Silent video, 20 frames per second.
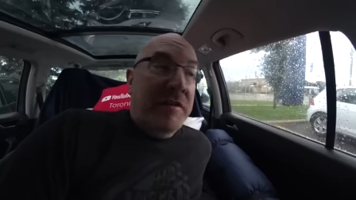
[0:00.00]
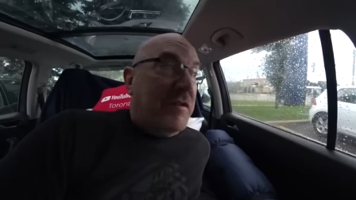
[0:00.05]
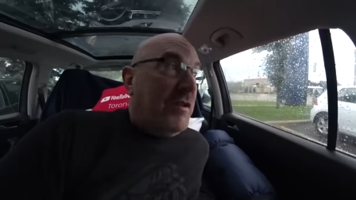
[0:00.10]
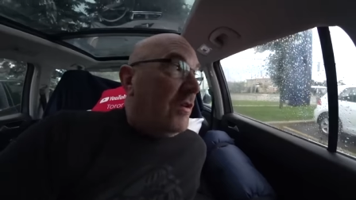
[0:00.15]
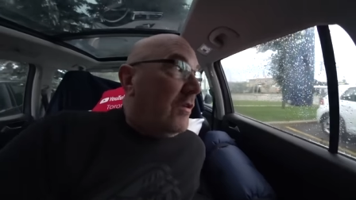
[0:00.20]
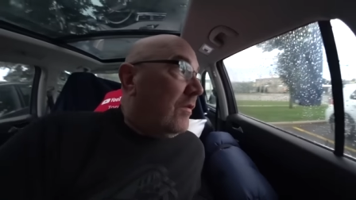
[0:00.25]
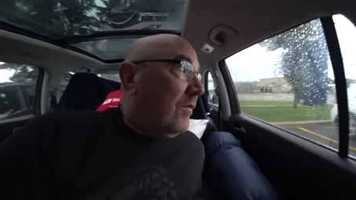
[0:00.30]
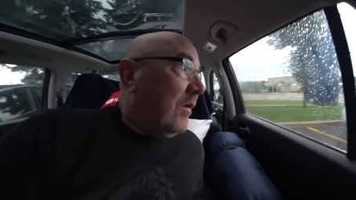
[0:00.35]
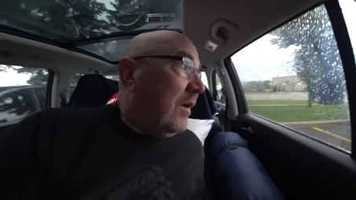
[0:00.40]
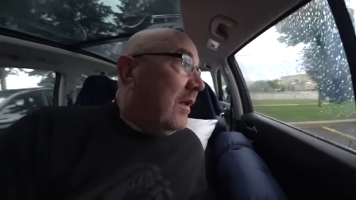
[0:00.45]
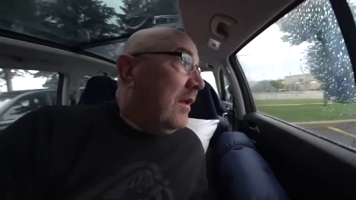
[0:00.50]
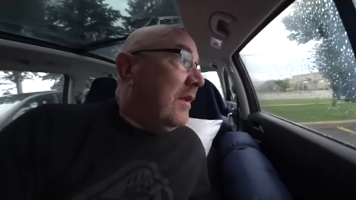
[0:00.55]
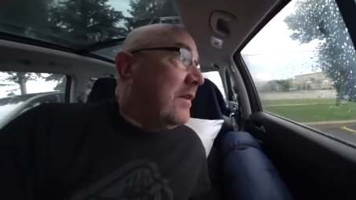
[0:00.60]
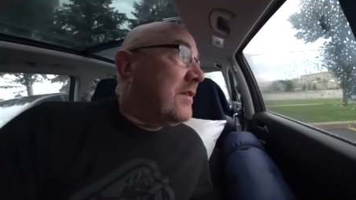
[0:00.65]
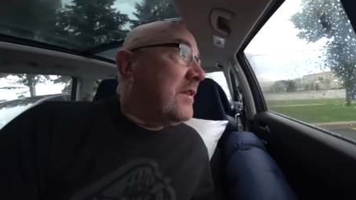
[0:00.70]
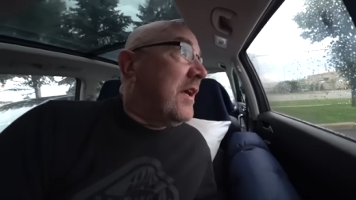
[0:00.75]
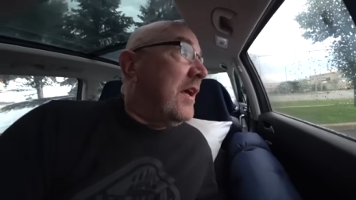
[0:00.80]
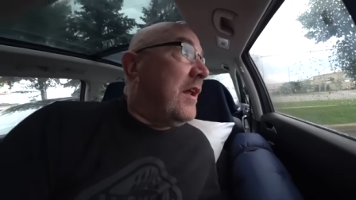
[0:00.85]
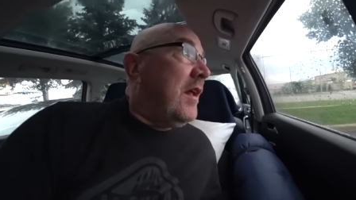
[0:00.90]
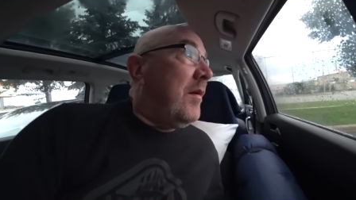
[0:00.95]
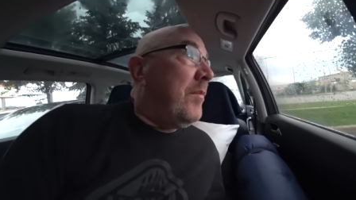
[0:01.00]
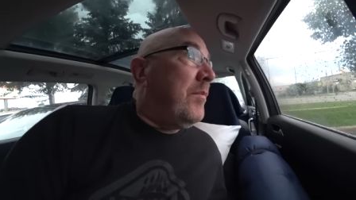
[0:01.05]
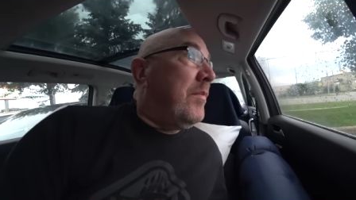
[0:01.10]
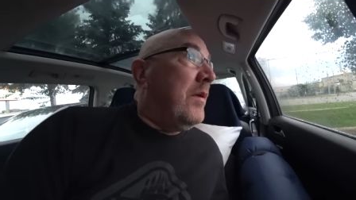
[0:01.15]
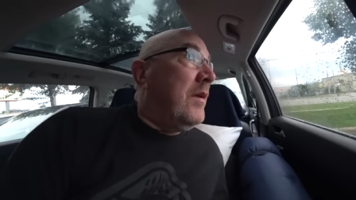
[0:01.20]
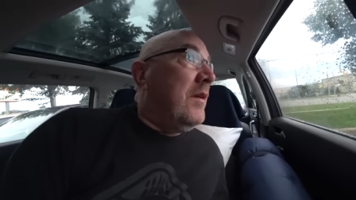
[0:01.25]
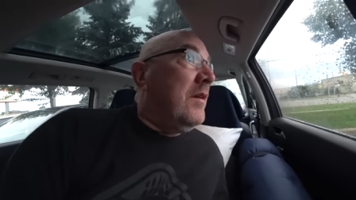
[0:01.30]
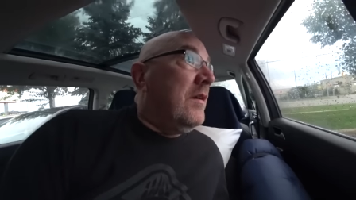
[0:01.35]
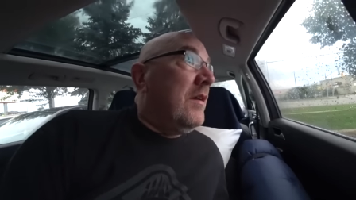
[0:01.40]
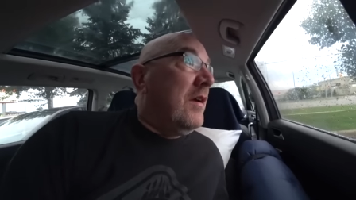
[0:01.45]
So uh, let's get up
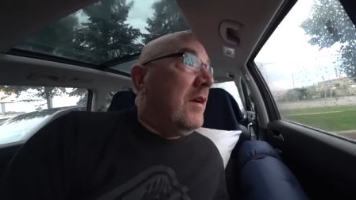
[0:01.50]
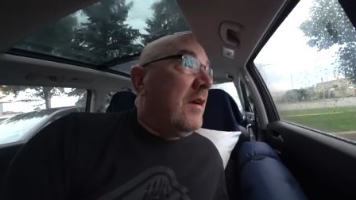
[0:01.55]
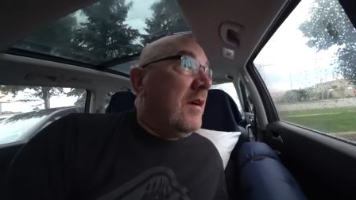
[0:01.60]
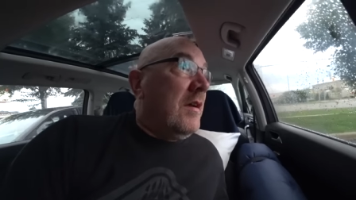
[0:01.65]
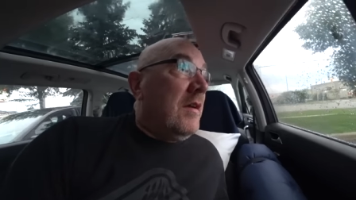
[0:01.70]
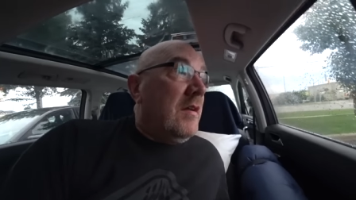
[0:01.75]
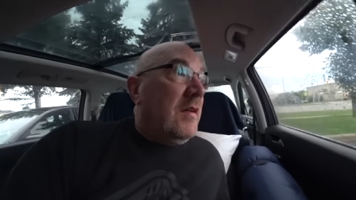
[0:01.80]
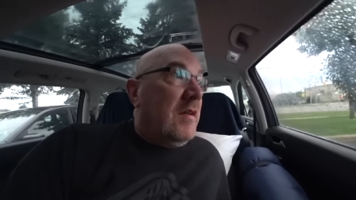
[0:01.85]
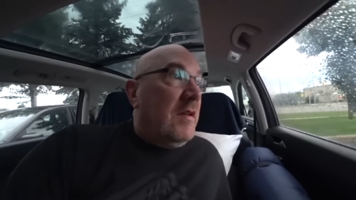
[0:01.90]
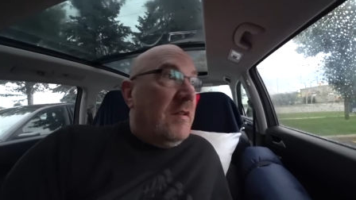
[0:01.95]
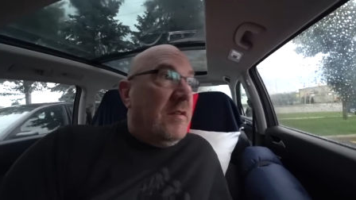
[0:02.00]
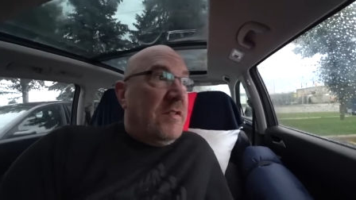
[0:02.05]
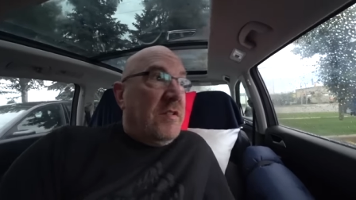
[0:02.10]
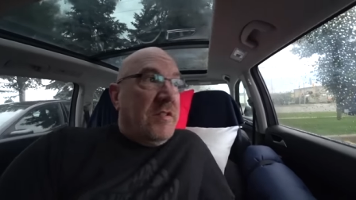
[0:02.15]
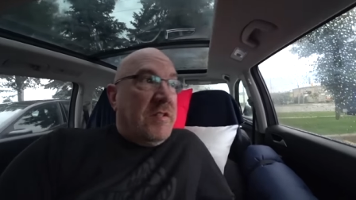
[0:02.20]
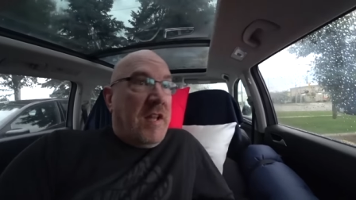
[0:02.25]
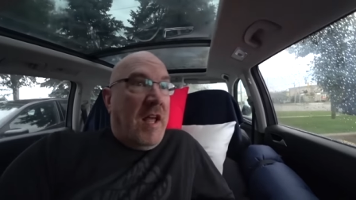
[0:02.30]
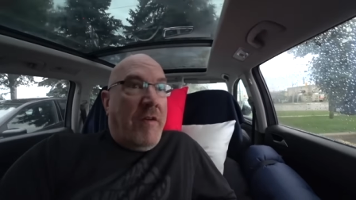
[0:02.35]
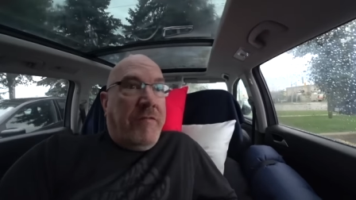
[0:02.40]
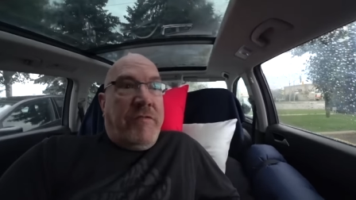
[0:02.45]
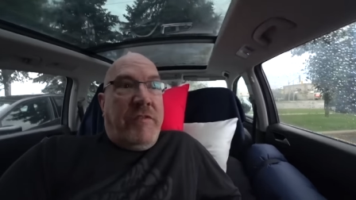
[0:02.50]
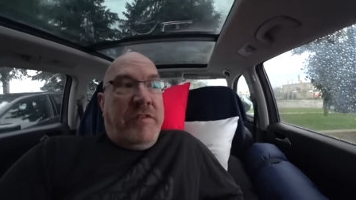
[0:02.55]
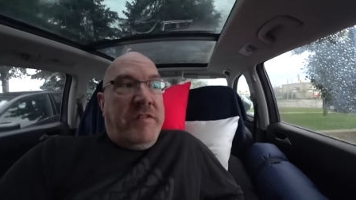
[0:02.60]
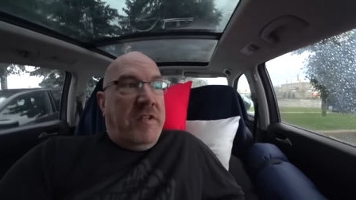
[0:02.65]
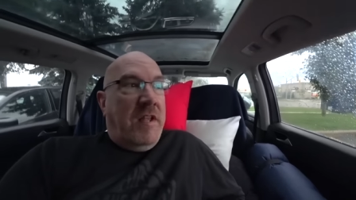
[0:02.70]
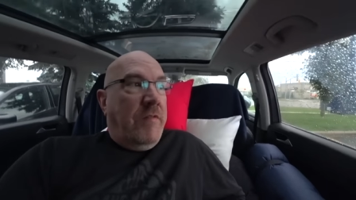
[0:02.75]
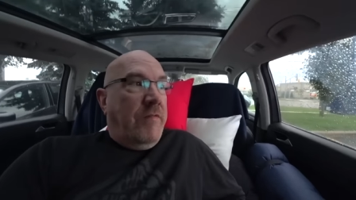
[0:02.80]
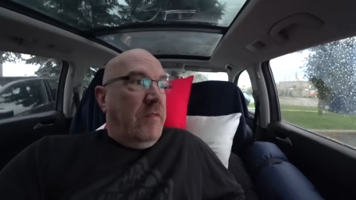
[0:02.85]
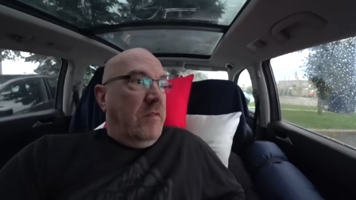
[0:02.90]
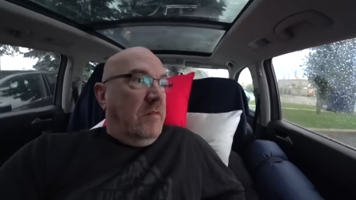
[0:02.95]
and uh, it's just after
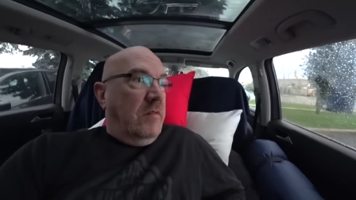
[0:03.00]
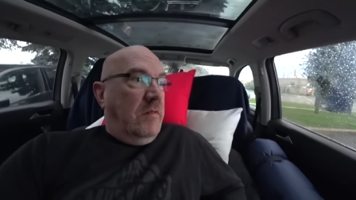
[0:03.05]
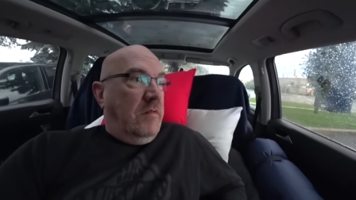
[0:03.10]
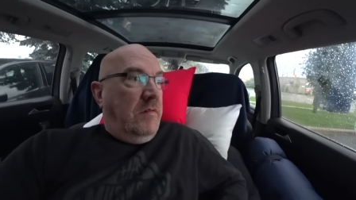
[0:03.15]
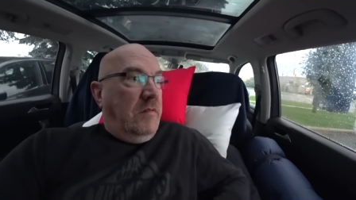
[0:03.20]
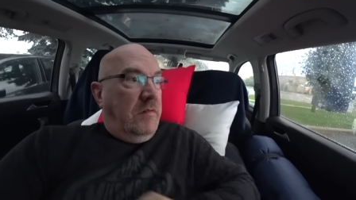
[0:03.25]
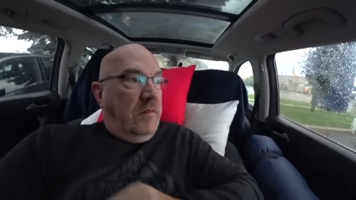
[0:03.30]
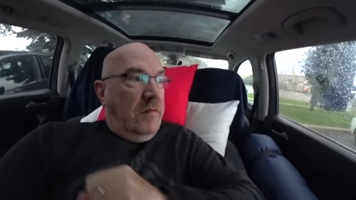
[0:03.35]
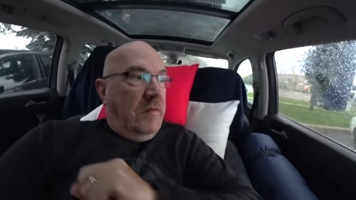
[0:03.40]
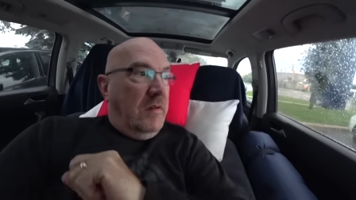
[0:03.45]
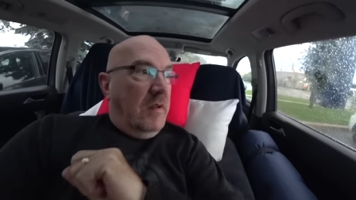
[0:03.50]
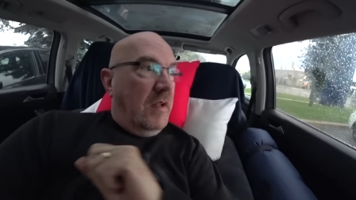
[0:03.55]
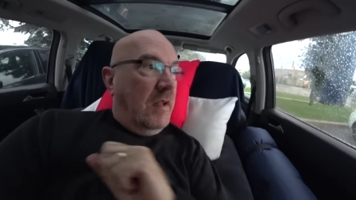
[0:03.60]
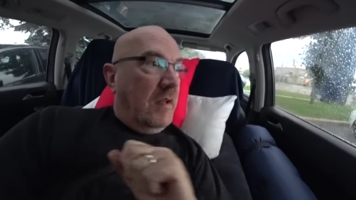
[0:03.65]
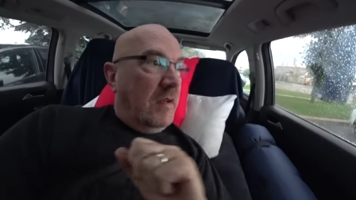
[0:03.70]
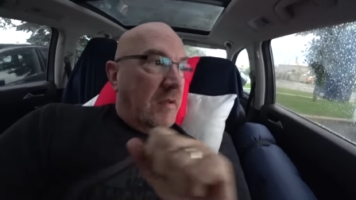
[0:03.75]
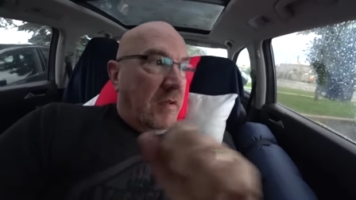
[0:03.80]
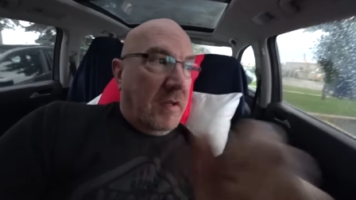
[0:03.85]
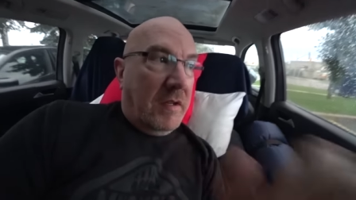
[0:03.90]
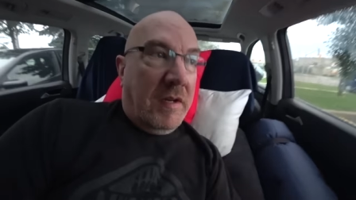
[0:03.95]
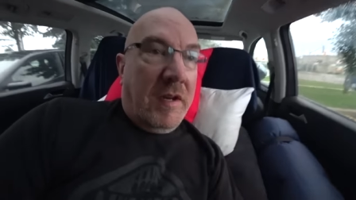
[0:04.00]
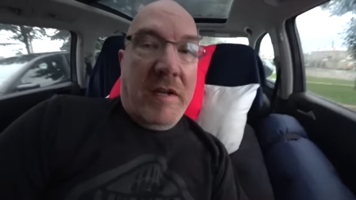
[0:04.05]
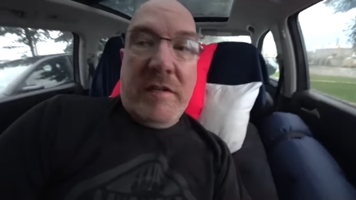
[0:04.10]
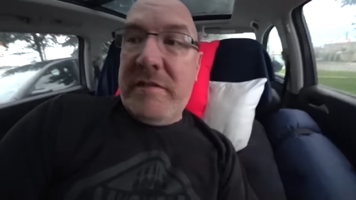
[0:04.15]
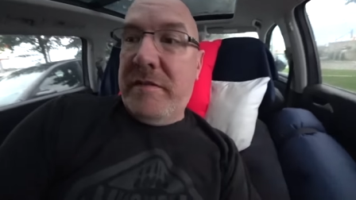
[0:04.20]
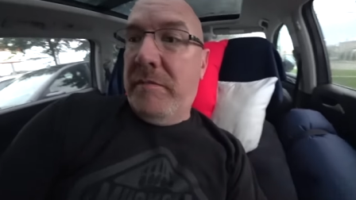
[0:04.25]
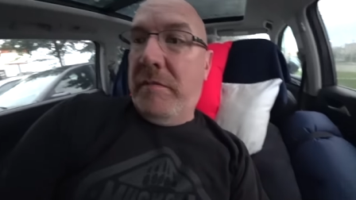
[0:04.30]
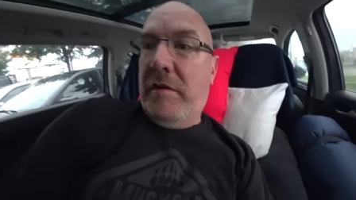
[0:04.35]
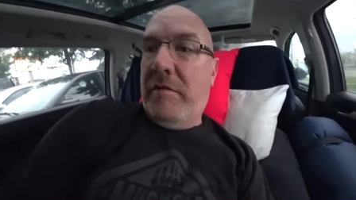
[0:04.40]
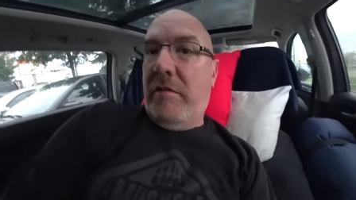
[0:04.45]
seven and uh, get
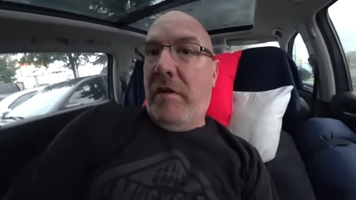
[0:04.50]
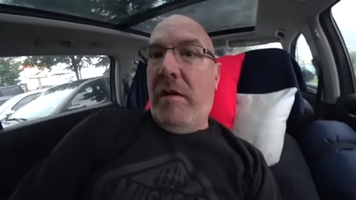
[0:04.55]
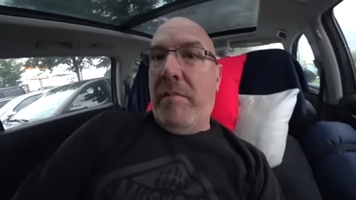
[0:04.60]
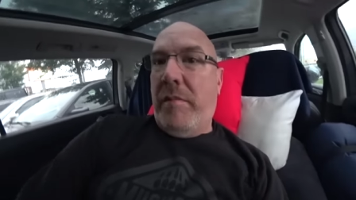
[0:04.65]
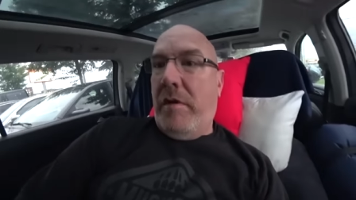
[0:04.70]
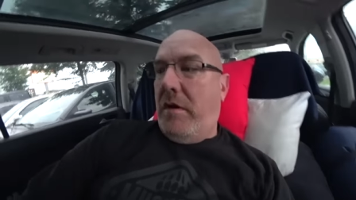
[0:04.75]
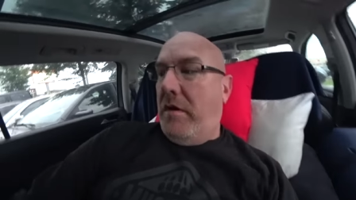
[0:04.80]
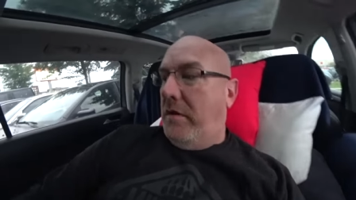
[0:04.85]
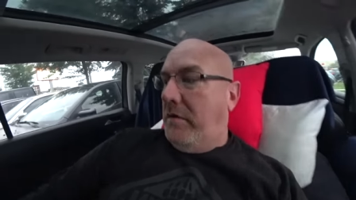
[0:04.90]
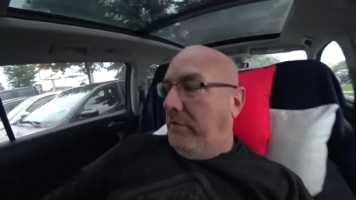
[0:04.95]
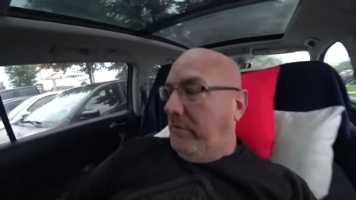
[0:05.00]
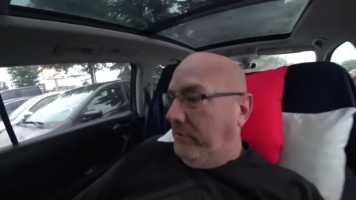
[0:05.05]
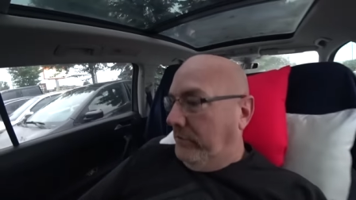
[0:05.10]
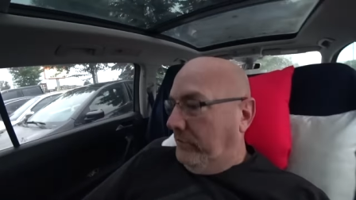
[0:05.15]
some grub on.